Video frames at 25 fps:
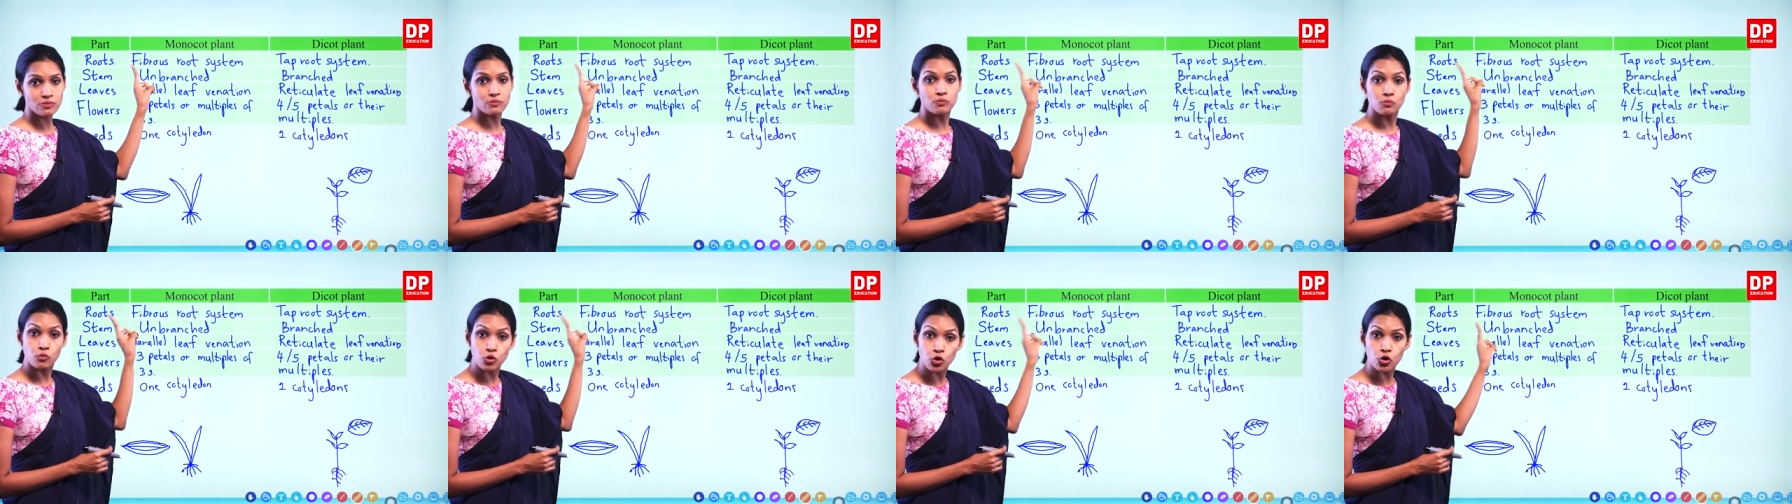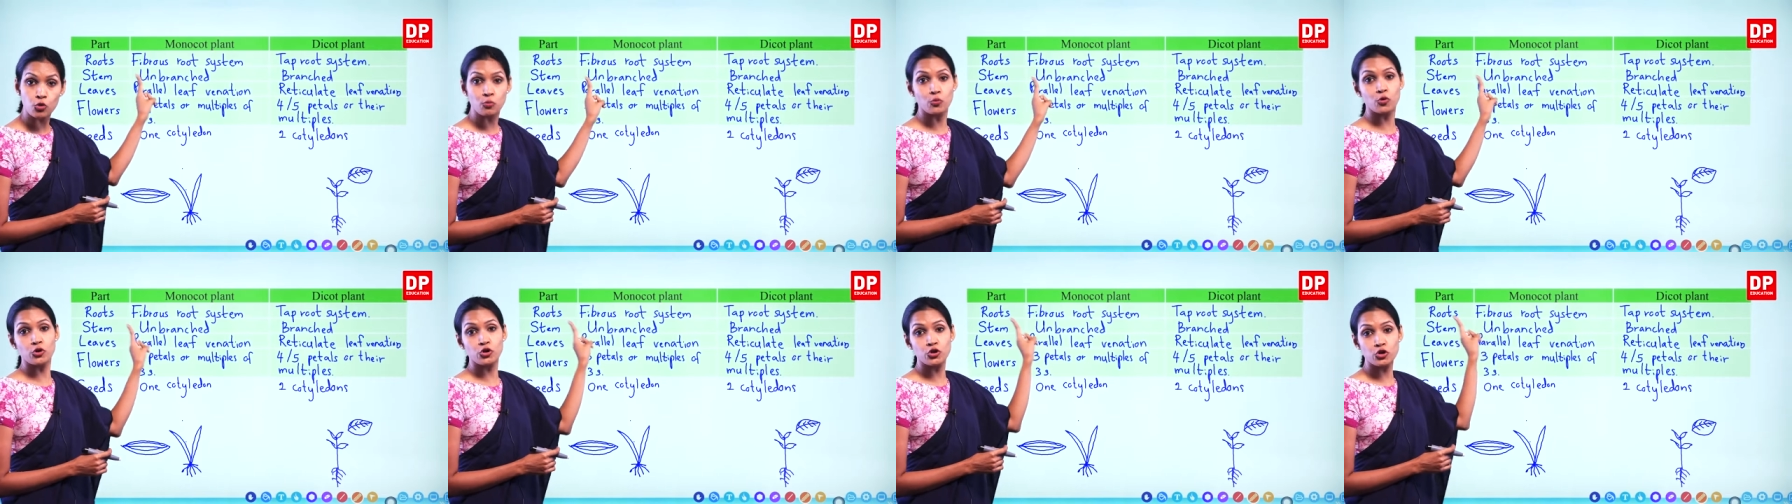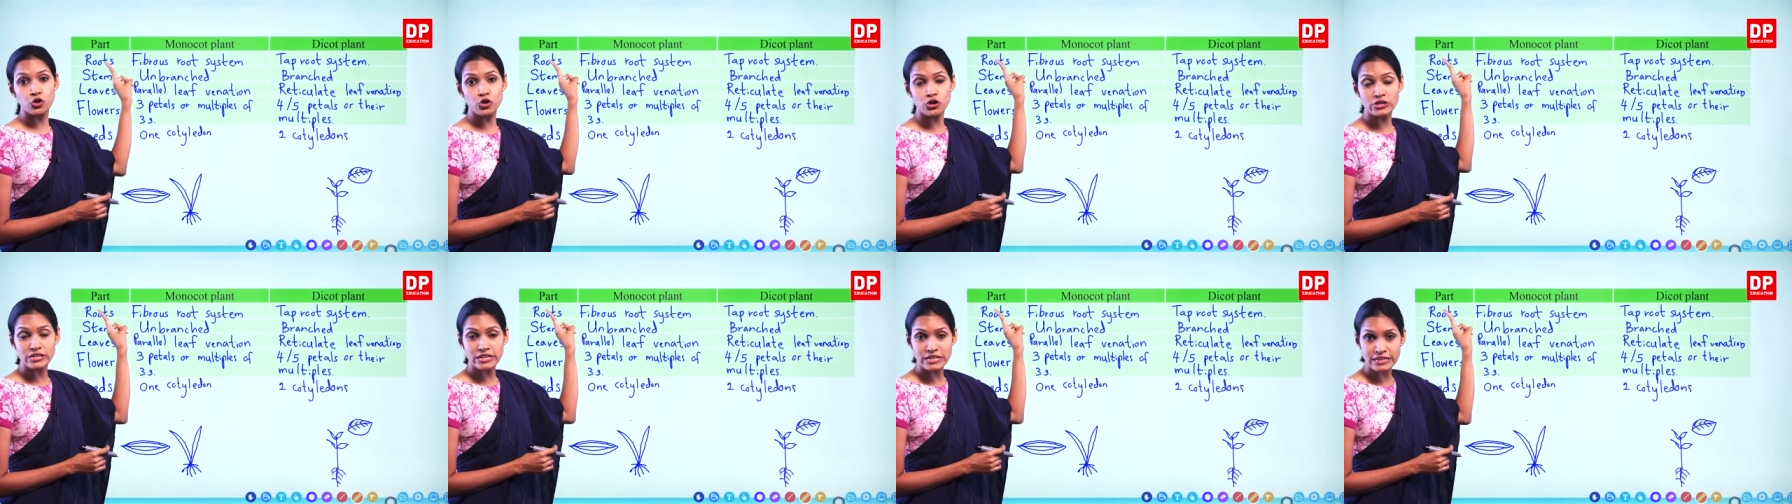or
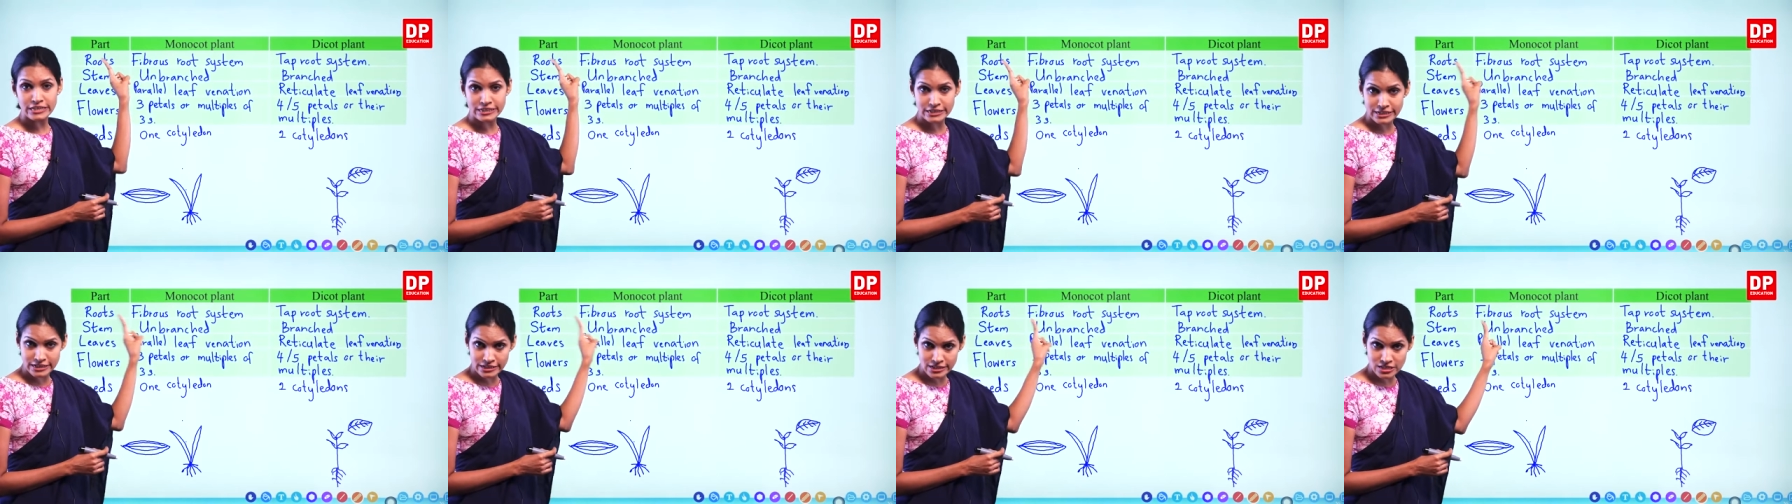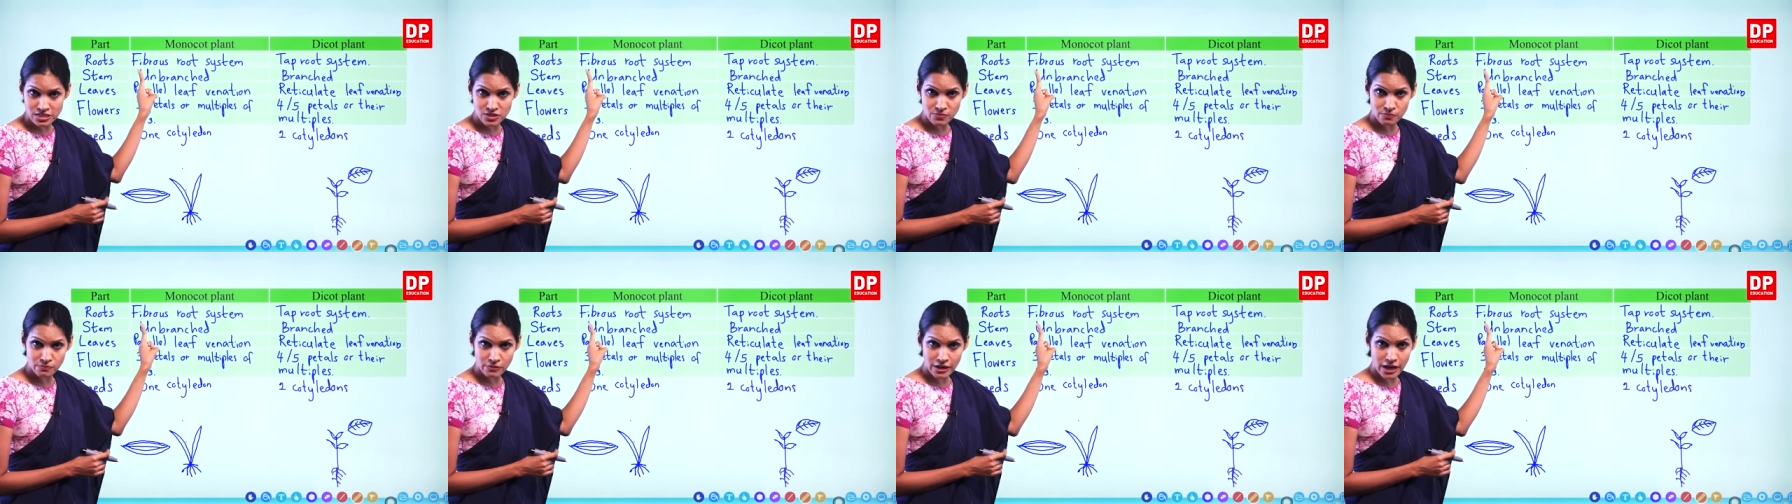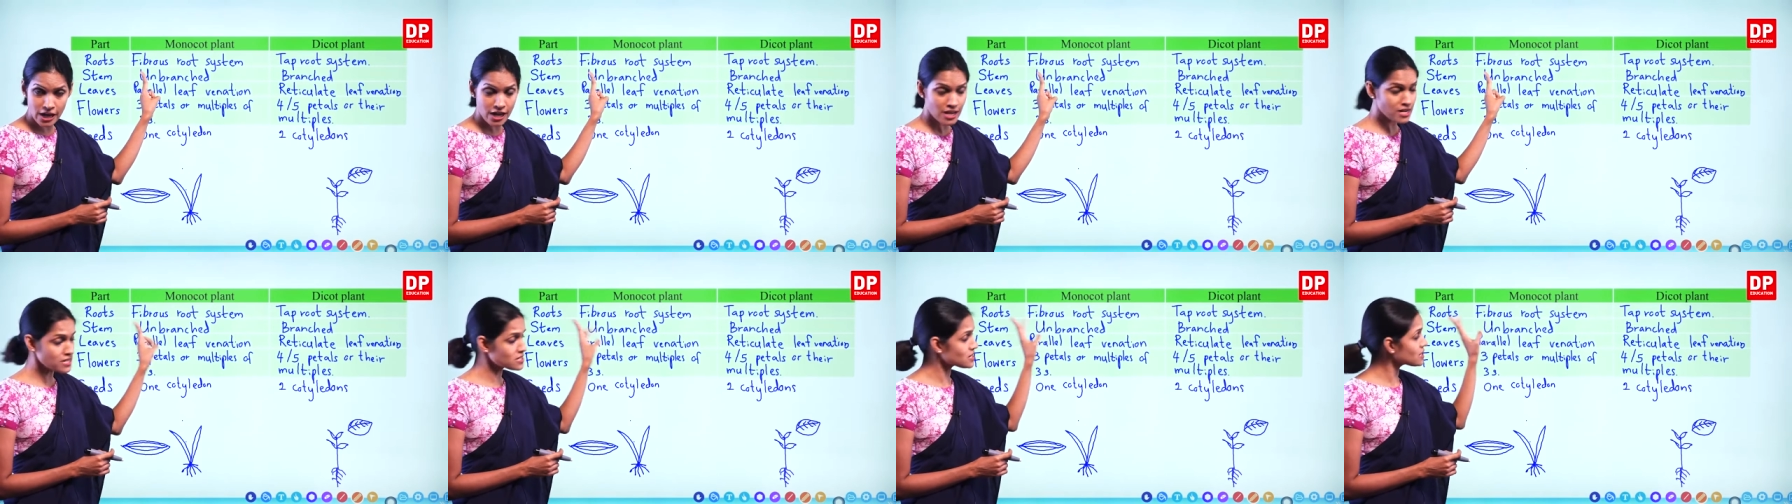monocotyledonous
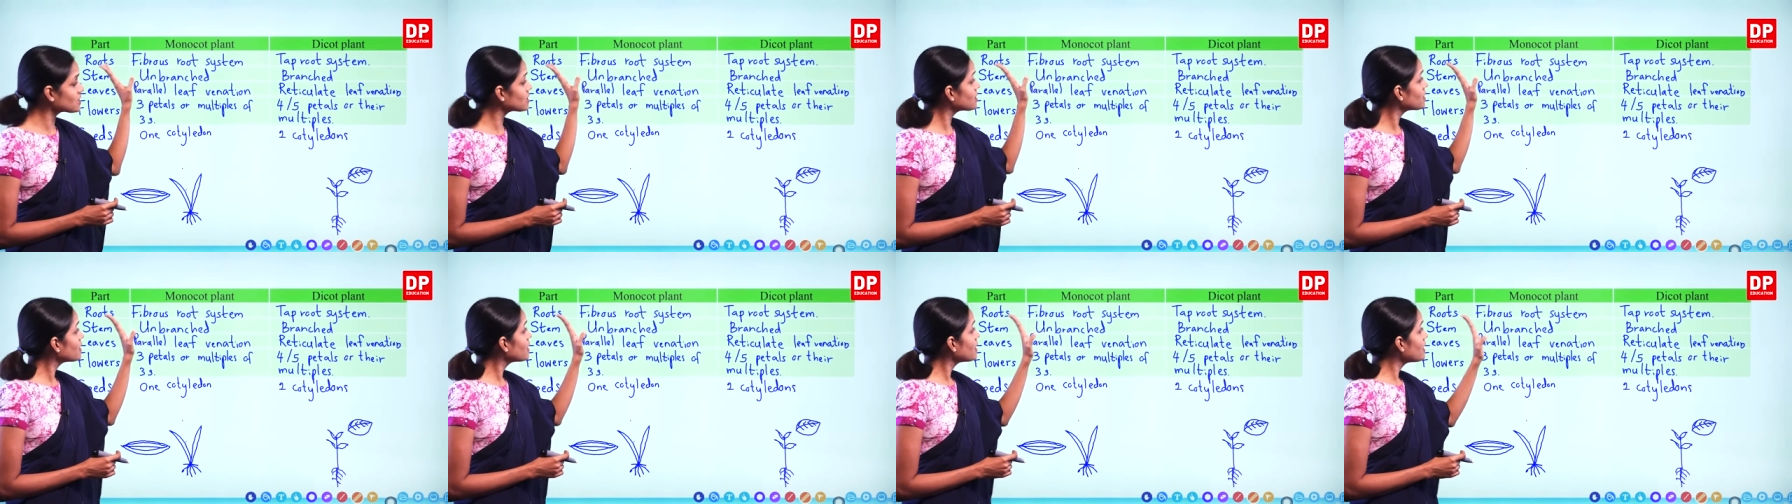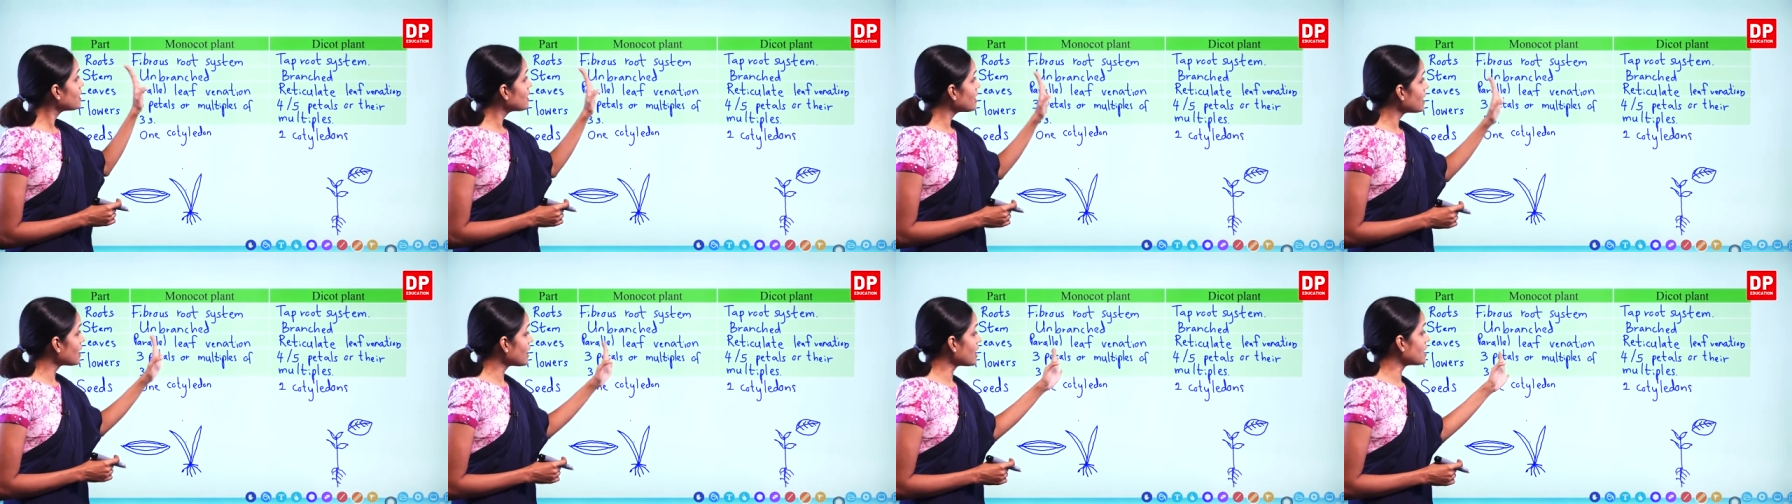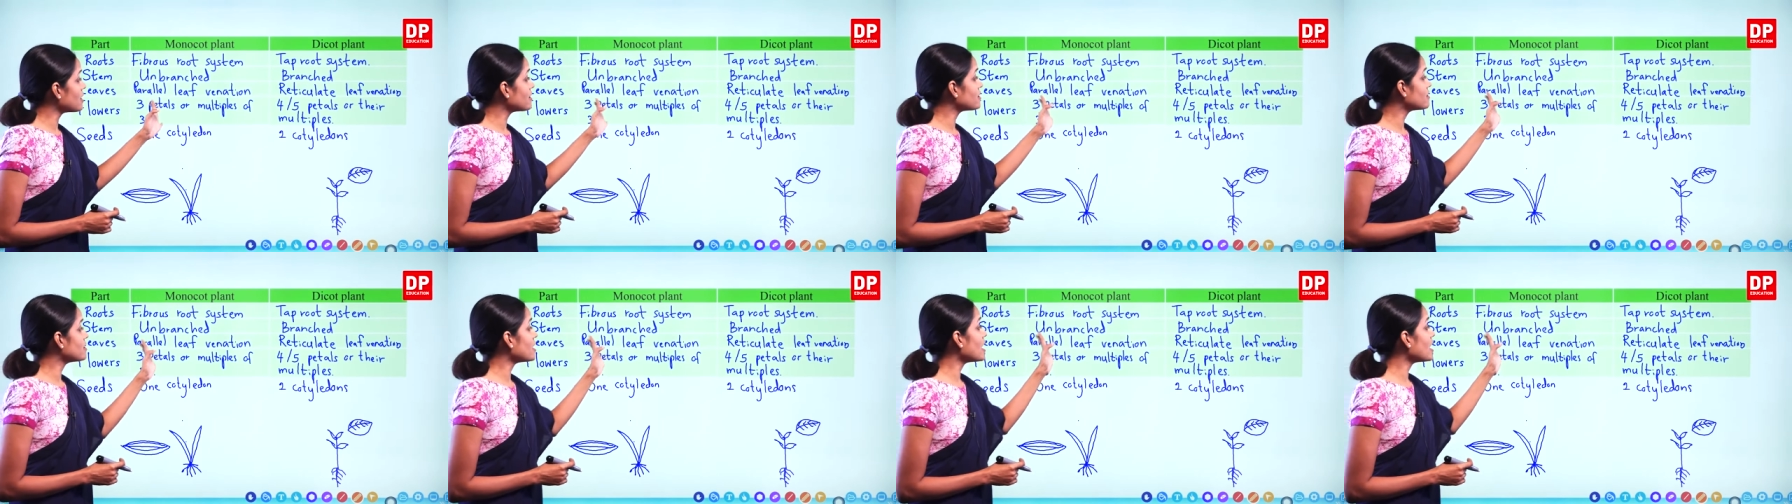plant. And